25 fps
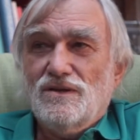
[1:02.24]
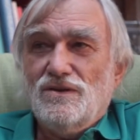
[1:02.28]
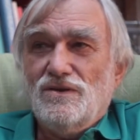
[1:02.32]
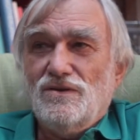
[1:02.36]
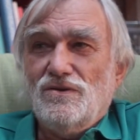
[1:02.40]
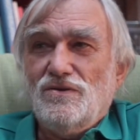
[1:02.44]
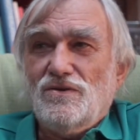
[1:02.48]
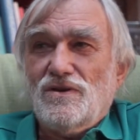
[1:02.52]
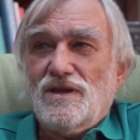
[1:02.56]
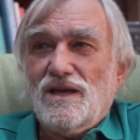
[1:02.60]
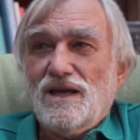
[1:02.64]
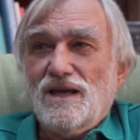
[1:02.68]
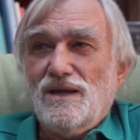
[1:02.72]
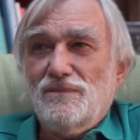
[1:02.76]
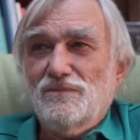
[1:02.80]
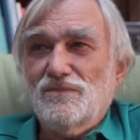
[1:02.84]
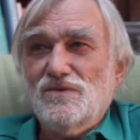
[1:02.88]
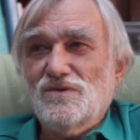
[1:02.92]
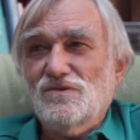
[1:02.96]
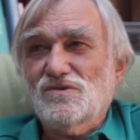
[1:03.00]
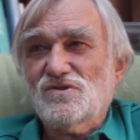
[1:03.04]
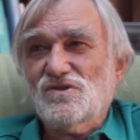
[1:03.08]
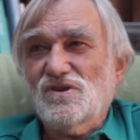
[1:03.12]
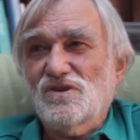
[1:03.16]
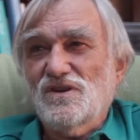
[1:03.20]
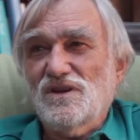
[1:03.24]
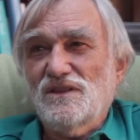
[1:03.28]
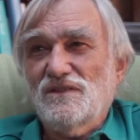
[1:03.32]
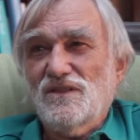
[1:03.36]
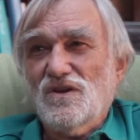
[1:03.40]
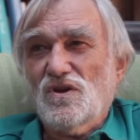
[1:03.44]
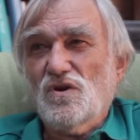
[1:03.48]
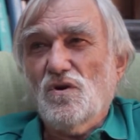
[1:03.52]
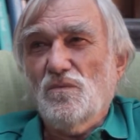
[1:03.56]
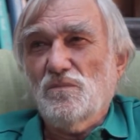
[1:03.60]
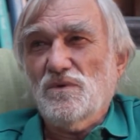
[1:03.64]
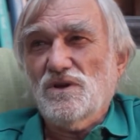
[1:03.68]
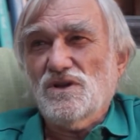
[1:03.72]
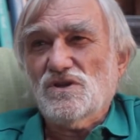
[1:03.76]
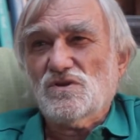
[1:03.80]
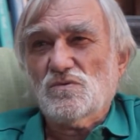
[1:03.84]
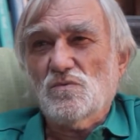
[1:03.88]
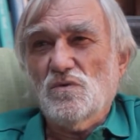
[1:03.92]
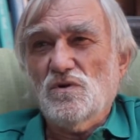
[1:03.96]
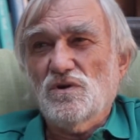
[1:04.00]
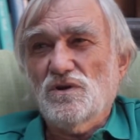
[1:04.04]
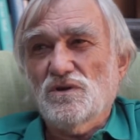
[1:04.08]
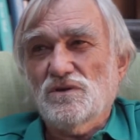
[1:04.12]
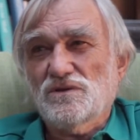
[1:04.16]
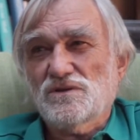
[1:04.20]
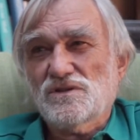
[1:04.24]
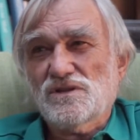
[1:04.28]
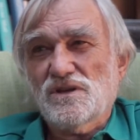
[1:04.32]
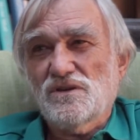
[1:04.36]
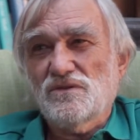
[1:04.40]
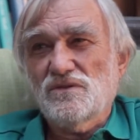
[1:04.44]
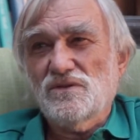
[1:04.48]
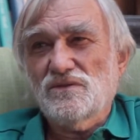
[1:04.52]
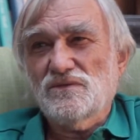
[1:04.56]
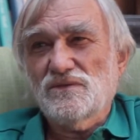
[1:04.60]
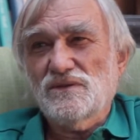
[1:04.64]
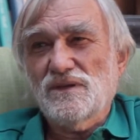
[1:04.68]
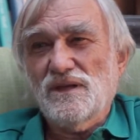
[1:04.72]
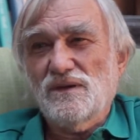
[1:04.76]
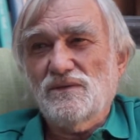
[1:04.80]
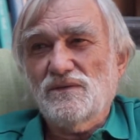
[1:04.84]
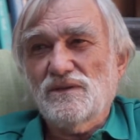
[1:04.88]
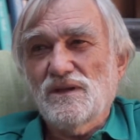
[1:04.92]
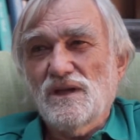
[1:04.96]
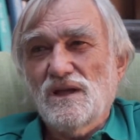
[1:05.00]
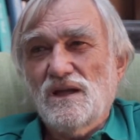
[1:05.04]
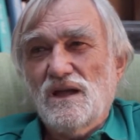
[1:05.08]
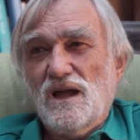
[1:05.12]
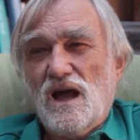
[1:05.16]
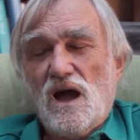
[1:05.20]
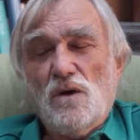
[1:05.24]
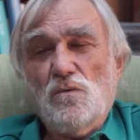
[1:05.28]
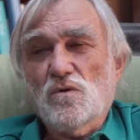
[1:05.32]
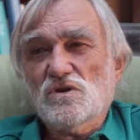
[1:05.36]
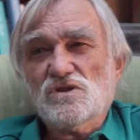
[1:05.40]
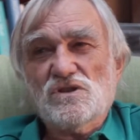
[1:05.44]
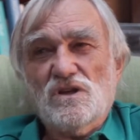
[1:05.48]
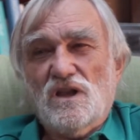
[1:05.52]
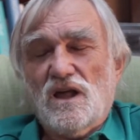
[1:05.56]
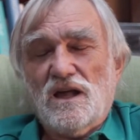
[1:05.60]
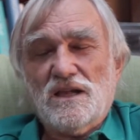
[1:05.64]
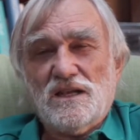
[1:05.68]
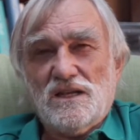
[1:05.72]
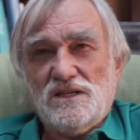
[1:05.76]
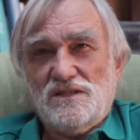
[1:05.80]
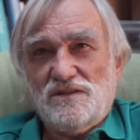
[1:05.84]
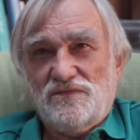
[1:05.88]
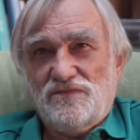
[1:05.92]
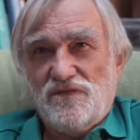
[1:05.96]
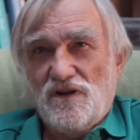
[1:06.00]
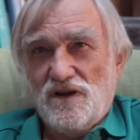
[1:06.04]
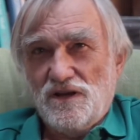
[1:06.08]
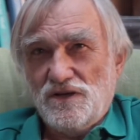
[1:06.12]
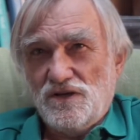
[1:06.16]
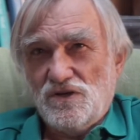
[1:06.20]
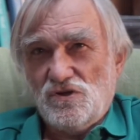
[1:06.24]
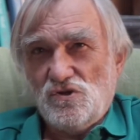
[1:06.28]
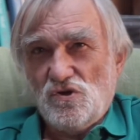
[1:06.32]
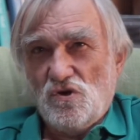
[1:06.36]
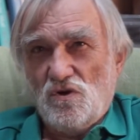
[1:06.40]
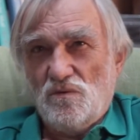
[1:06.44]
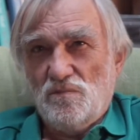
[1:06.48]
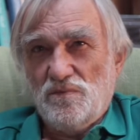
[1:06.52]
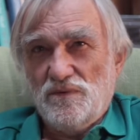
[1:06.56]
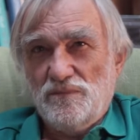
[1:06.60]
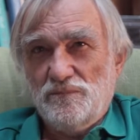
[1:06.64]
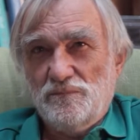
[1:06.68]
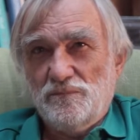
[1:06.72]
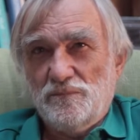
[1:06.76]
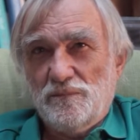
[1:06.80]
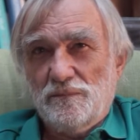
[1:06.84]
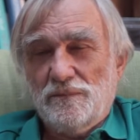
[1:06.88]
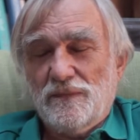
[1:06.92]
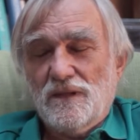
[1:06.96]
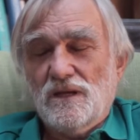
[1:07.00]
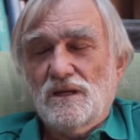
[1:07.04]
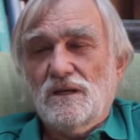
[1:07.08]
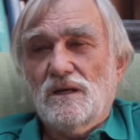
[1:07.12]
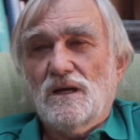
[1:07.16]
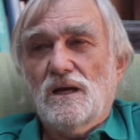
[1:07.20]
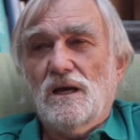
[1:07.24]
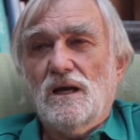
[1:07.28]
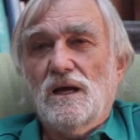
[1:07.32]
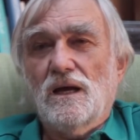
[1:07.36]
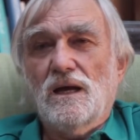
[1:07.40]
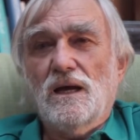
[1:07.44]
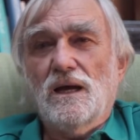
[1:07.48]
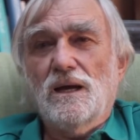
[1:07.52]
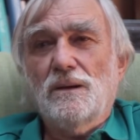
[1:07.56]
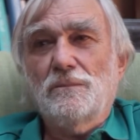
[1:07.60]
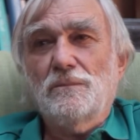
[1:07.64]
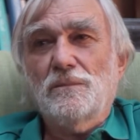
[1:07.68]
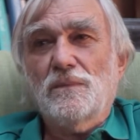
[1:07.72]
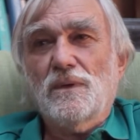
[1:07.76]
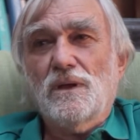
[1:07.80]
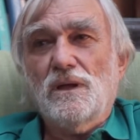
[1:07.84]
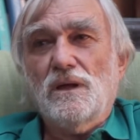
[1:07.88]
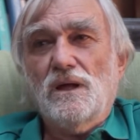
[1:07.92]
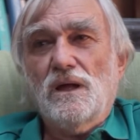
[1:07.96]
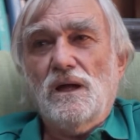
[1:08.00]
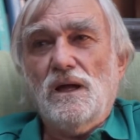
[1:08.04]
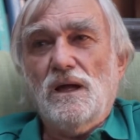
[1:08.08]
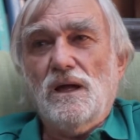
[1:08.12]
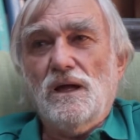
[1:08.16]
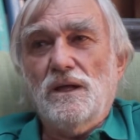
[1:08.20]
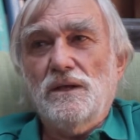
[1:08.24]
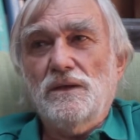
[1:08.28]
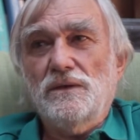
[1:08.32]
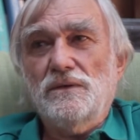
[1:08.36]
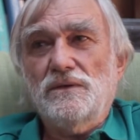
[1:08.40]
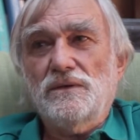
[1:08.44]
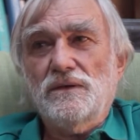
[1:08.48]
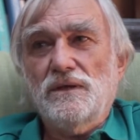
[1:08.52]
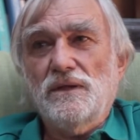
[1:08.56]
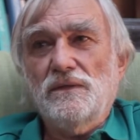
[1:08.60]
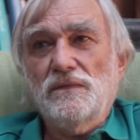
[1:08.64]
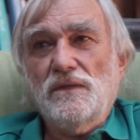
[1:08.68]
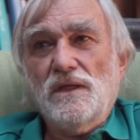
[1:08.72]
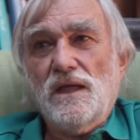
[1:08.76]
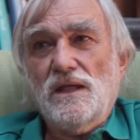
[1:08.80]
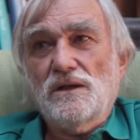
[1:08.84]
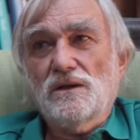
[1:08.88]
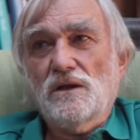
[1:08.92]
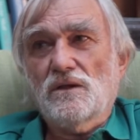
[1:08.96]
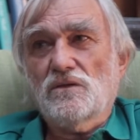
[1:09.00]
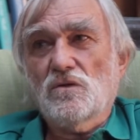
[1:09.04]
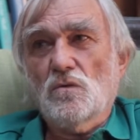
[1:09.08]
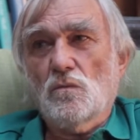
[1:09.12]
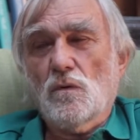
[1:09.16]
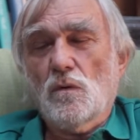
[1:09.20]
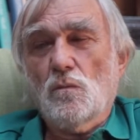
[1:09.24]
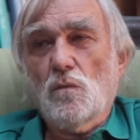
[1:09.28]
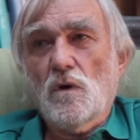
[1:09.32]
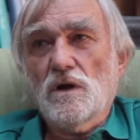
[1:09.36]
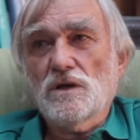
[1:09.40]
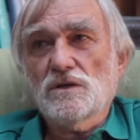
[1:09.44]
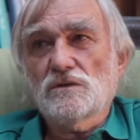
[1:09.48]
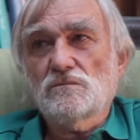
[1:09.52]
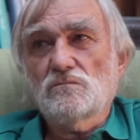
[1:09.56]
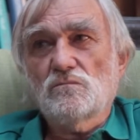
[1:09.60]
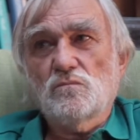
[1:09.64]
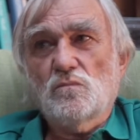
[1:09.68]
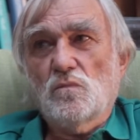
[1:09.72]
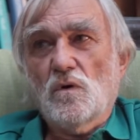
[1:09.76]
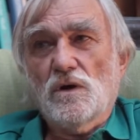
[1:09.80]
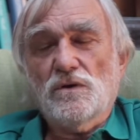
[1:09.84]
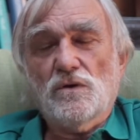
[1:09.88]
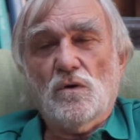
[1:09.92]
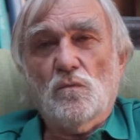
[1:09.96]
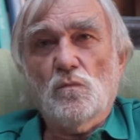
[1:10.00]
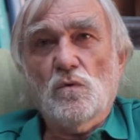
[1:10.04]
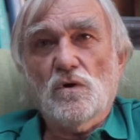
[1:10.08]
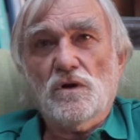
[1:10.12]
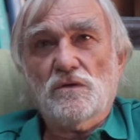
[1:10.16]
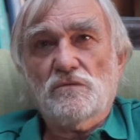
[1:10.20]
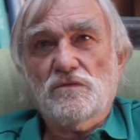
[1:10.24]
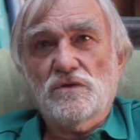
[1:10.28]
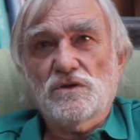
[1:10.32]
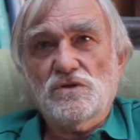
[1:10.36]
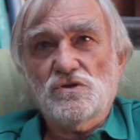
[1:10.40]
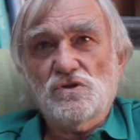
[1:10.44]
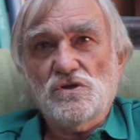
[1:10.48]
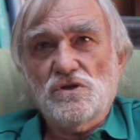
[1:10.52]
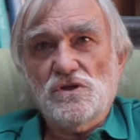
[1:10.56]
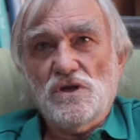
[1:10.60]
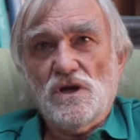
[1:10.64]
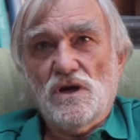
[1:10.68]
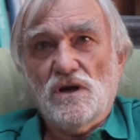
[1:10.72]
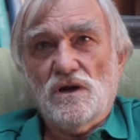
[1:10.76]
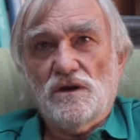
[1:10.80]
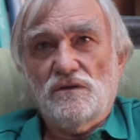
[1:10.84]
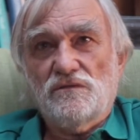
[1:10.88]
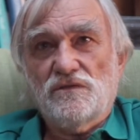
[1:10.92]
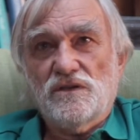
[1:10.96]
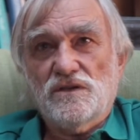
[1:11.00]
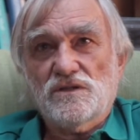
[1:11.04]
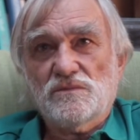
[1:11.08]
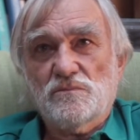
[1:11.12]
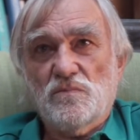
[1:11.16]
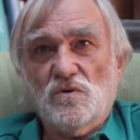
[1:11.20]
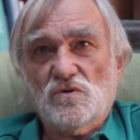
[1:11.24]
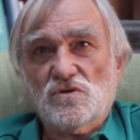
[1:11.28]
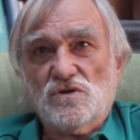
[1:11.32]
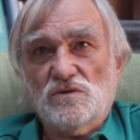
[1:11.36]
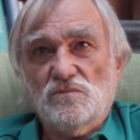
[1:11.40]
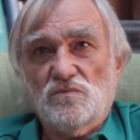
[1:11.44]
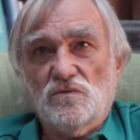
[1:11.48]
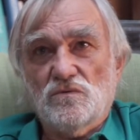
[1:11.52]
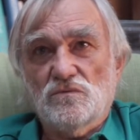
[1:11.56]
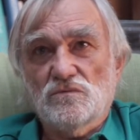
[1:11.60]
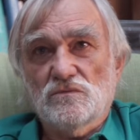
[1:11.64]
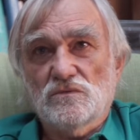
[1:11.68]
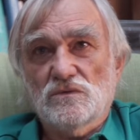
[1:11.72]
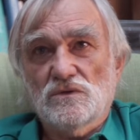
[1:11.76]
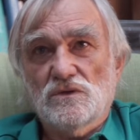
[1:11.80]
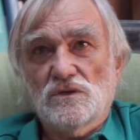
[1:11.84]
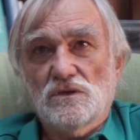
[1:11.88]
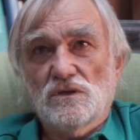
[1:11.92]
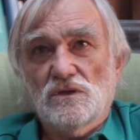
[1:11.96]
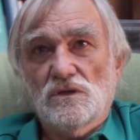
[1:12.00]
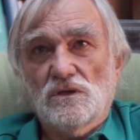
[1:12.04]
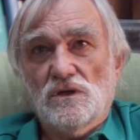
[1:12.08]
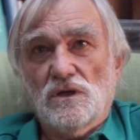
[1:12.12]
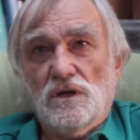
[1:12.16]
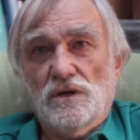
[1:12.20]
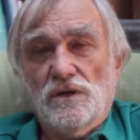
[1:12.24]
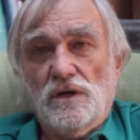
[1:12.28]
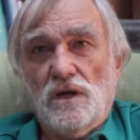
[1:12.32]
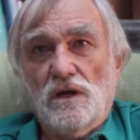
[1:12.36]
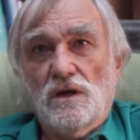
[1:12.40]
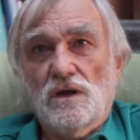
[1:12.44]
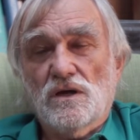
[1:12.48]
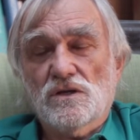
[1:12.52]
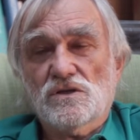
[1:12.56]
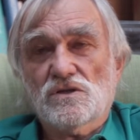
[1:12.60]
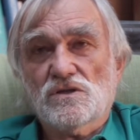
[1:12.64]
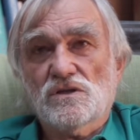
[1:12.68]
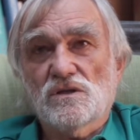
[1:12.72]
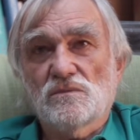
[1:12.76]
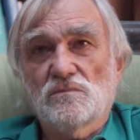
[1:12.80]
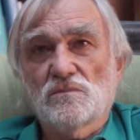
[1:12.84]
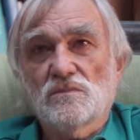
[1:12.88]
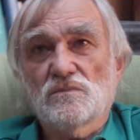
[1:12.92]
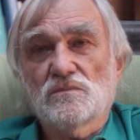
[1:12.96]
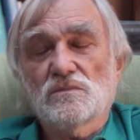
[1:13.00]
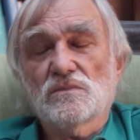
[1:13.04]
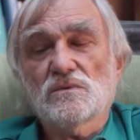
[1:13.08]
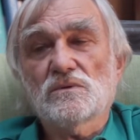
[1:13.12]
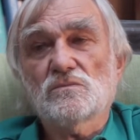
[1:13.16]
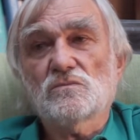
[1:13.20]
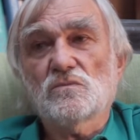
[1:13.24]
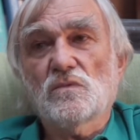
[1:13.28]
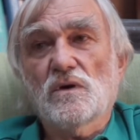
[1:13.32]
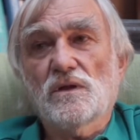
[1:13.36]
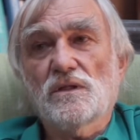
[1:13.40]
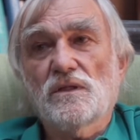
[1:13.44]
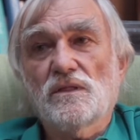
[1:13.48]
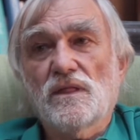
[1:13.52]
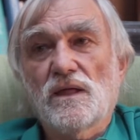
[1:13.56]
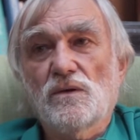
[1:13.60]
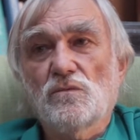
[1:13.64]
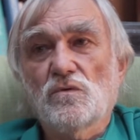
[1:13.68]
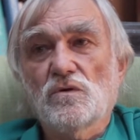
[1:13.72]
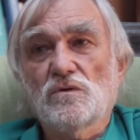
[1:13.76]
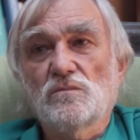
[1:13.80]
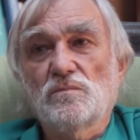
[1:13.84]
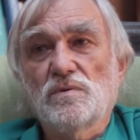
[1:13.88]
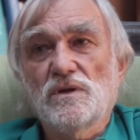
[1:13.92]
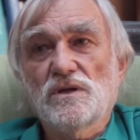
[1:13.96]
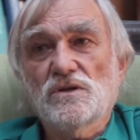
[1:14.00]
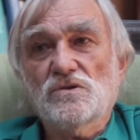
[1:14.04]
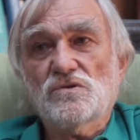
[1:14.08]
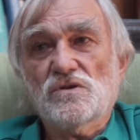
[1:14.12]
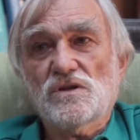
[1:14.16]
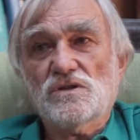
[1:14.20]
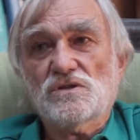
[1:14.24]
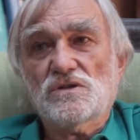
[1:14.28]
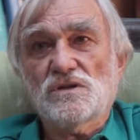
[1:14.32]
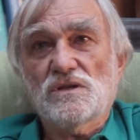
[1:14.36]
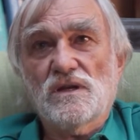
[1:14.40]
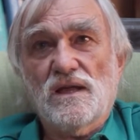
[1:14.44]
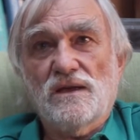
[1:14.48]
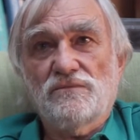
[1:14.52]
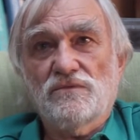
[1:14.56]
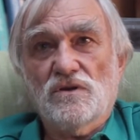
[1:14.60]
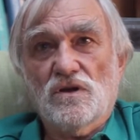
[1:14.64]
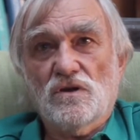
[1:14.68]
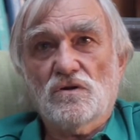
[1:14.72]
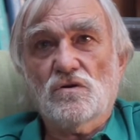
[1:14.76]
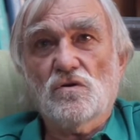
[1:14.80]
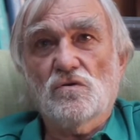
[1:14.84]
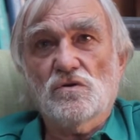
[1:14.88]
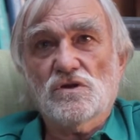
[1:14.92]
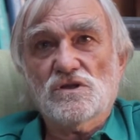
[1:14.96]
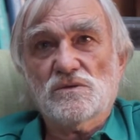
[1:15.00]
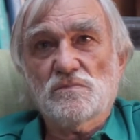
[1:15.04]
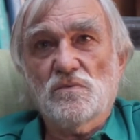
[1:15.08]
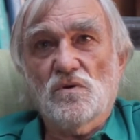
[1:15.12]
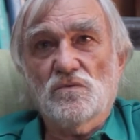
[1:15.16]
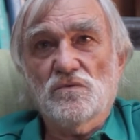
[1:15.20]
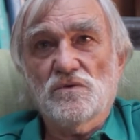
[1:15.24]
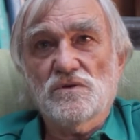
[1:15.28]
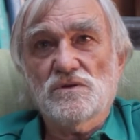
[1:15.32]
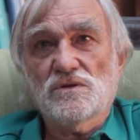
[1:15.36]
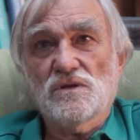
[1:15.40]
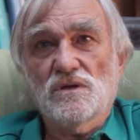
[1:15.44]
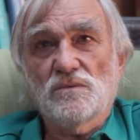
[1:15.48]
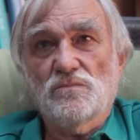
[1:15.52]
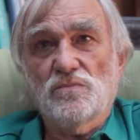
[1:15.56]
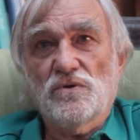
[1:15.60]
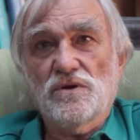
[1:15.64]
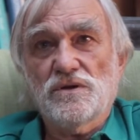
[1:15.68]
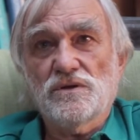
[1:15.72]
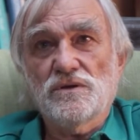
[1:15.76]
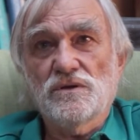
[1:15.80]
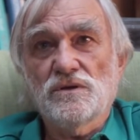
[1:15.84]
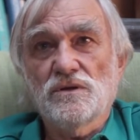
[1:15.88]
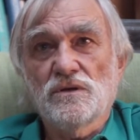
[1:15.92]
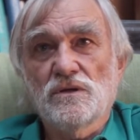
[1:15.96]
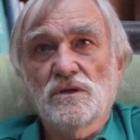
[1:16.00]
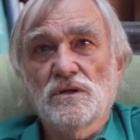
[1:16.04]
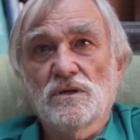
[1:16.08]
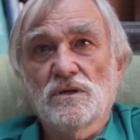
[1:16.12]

you came and you studied in the communist world, so that I wasn't likely to find a job. And in the end, I thought, well, why not work for the GDR if it's possible? And I asked them whether they would be interested in having a correspondent in Britain,